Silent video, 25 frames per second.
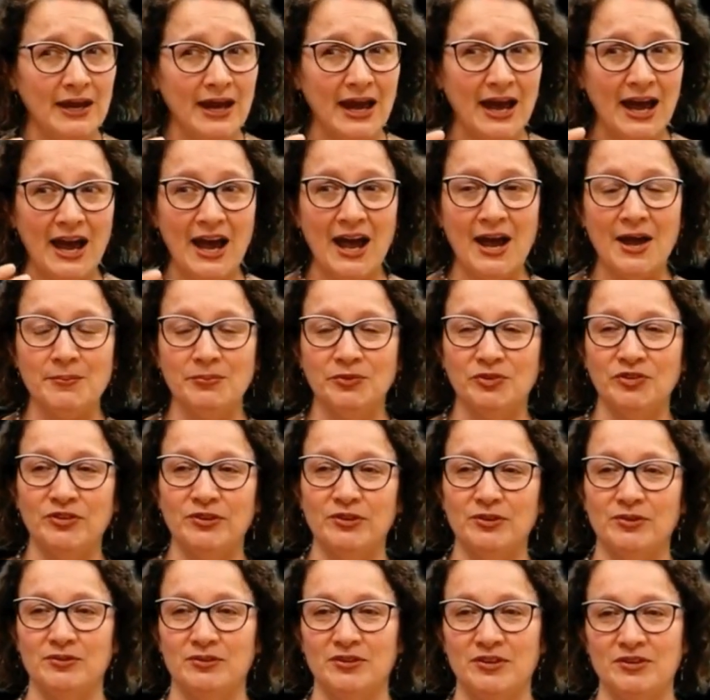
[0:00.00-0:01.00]

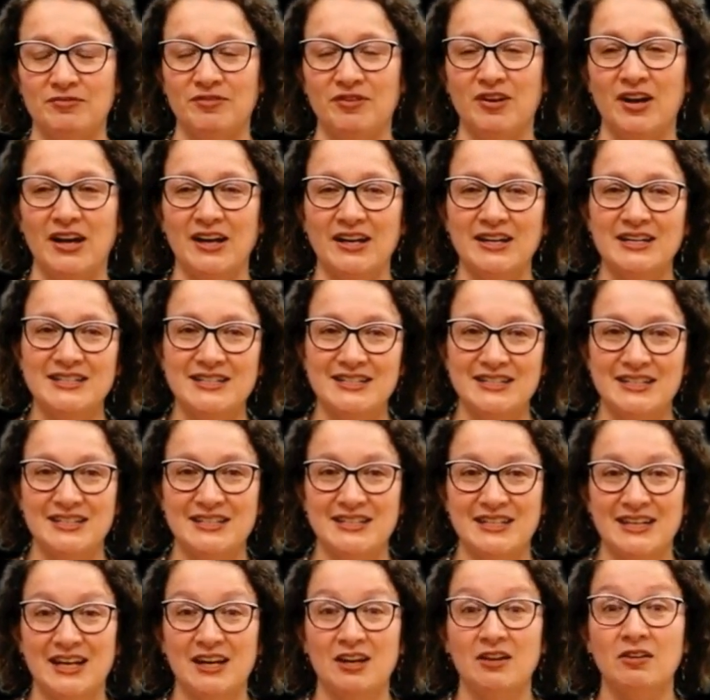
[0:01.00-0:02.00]
absolutely fine
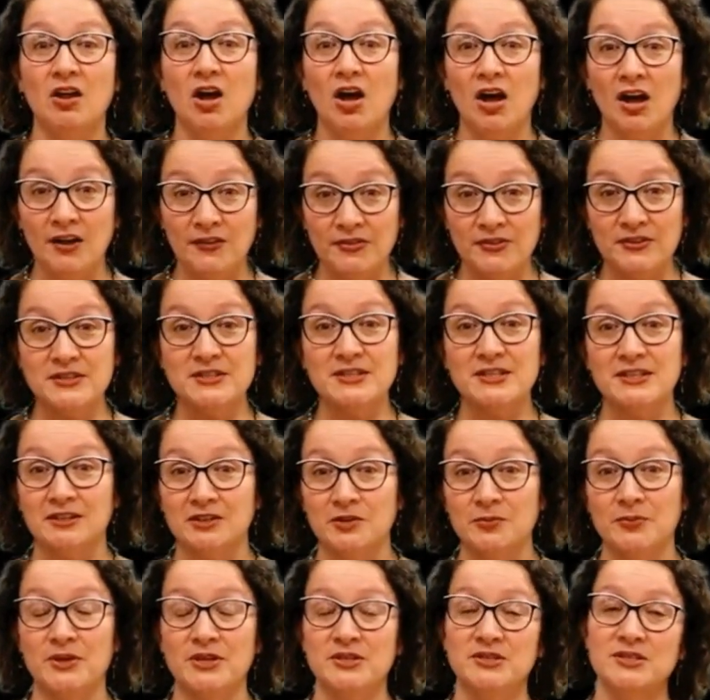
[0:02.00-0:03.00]
detail on the
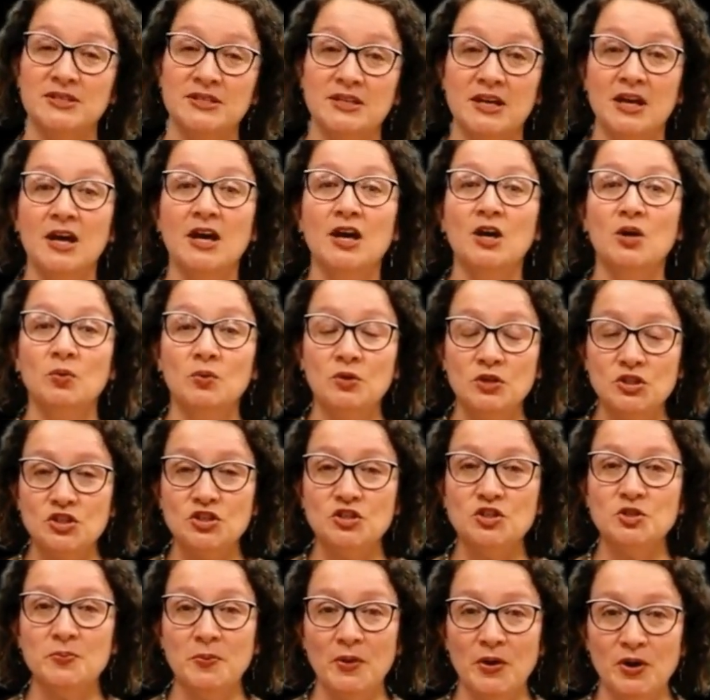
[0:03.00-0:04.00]
syllabus, which
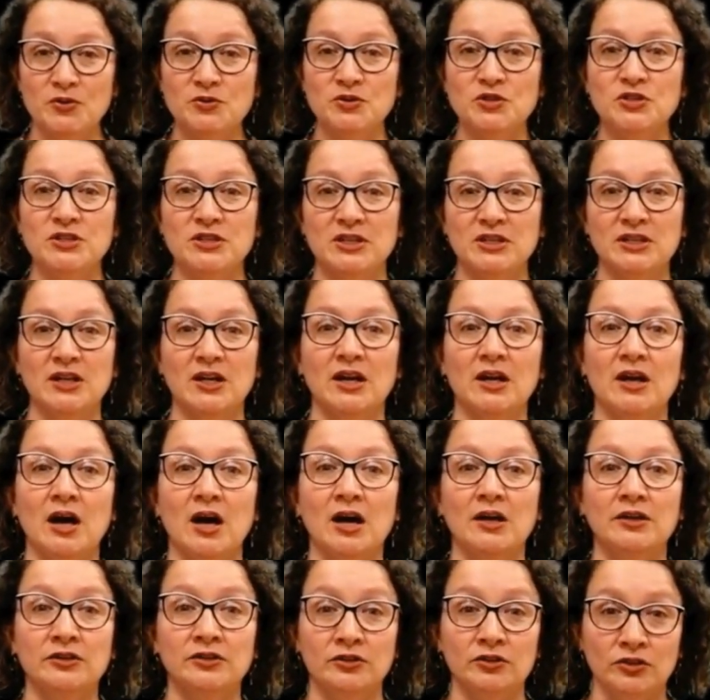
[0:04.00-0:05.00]
is posted
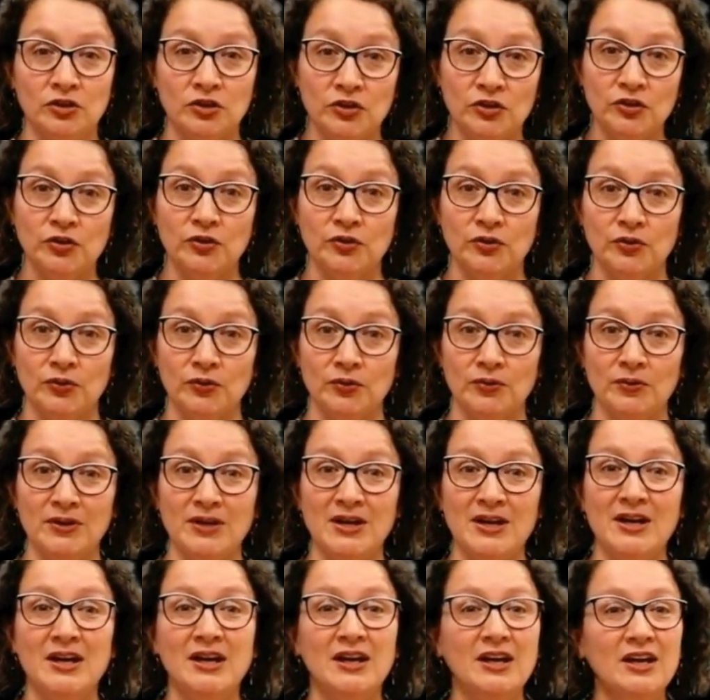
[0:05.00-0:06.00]
on Q.
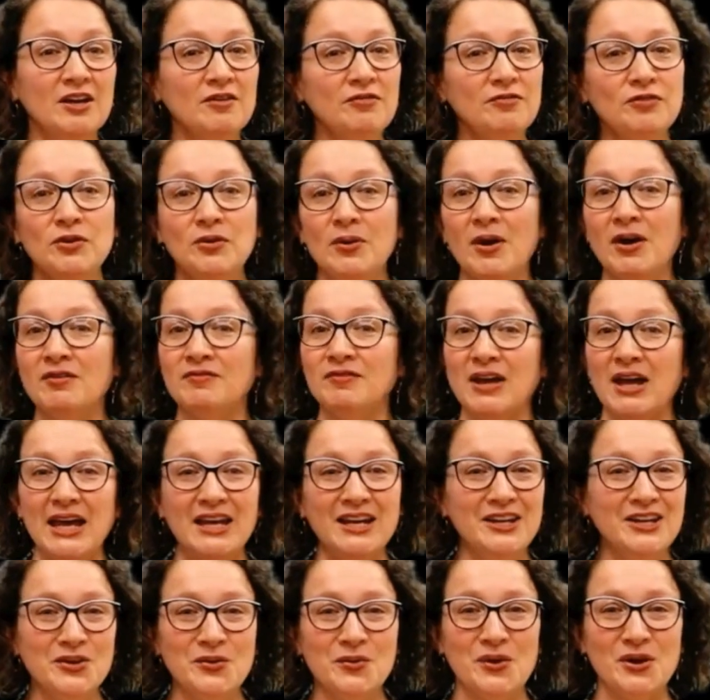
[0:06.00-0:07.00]
If you have
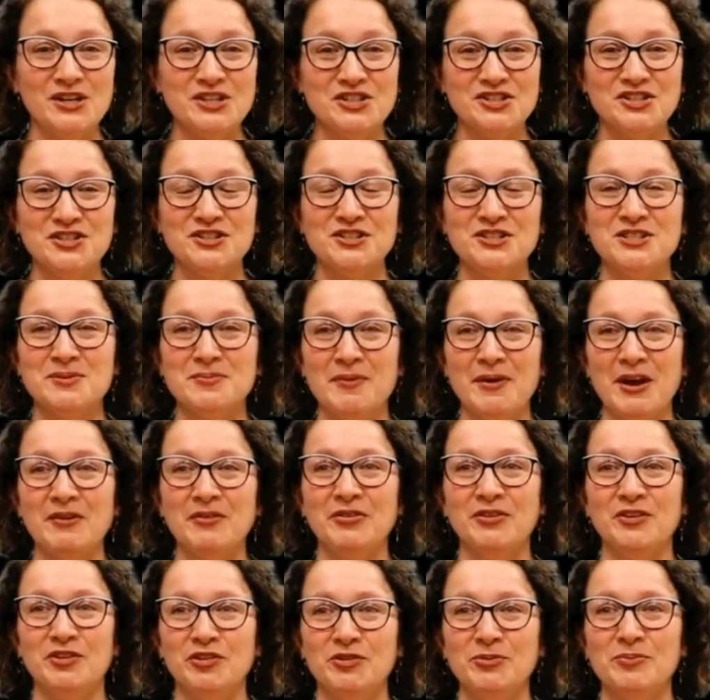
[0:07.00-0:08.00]
any questions about
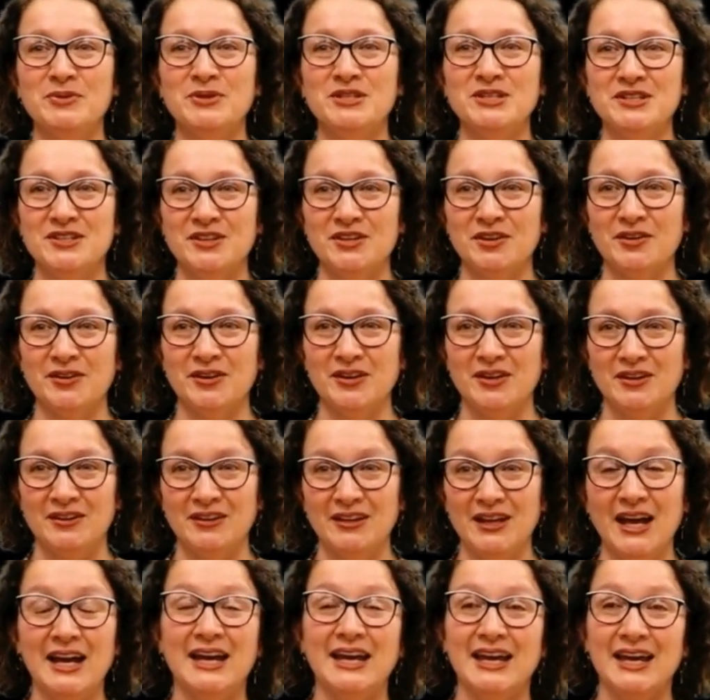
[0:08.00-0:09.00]
this material,
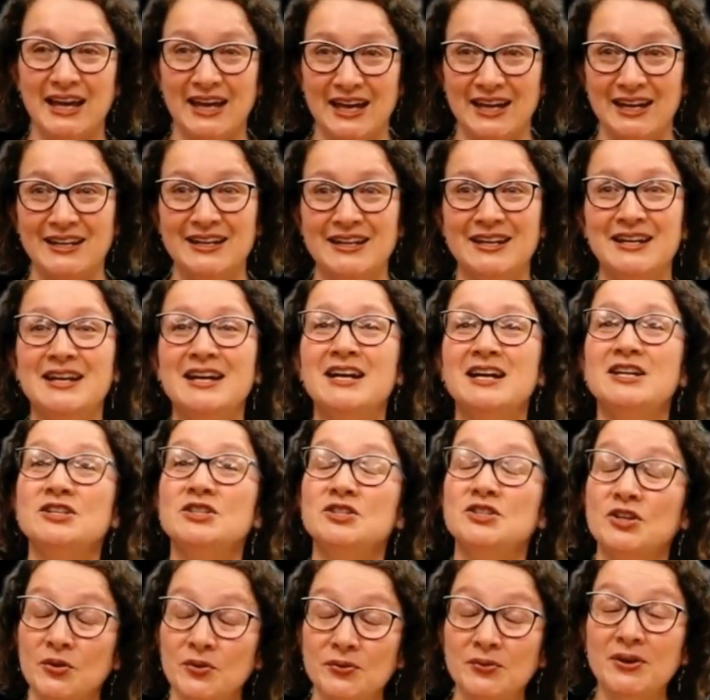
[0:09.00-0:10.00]
again,
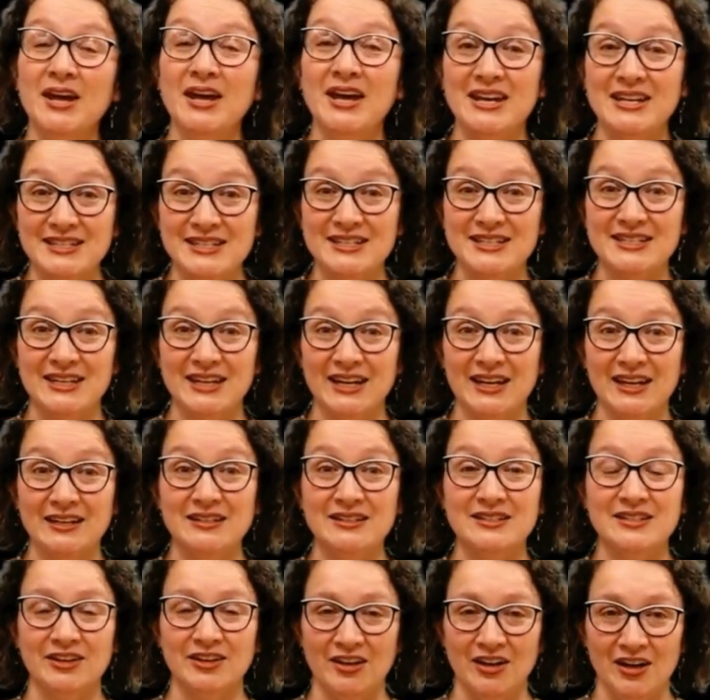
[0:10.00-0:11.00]
don't hesitate
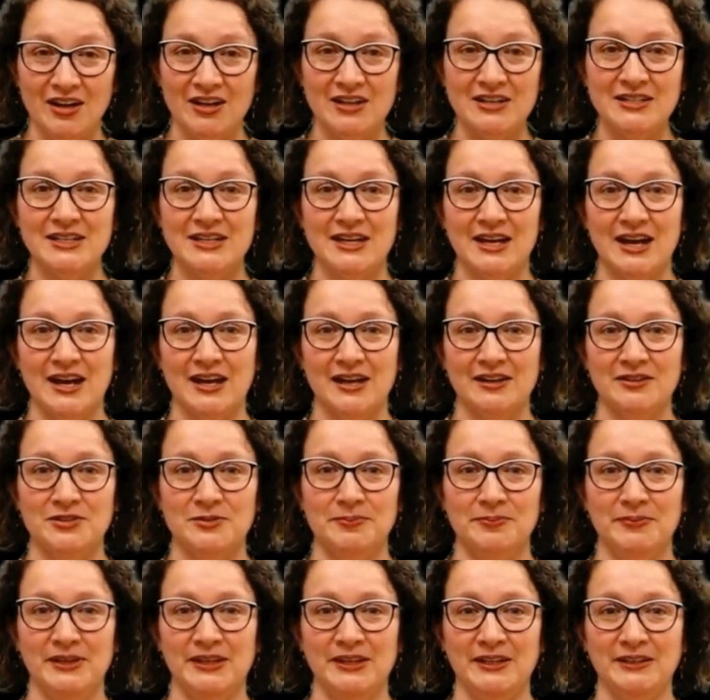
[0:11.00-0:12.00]
to contact
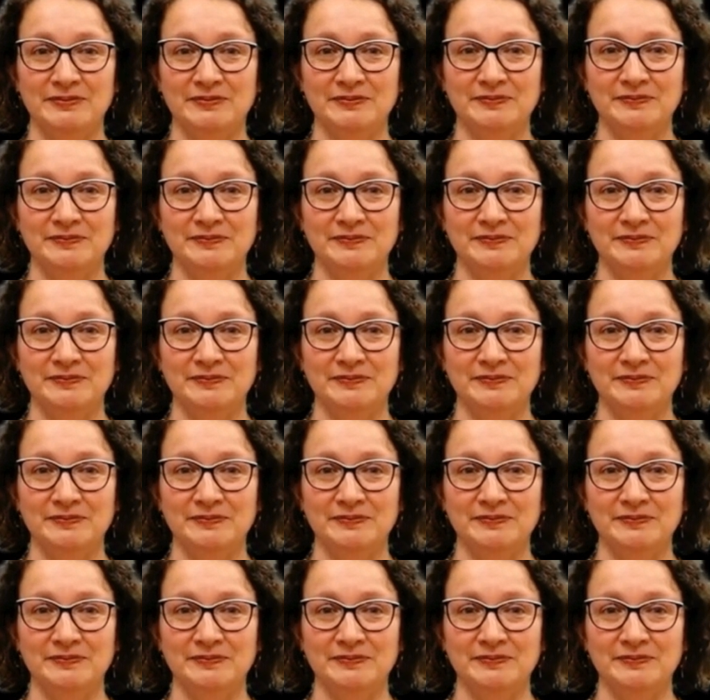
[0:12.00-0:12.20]
me.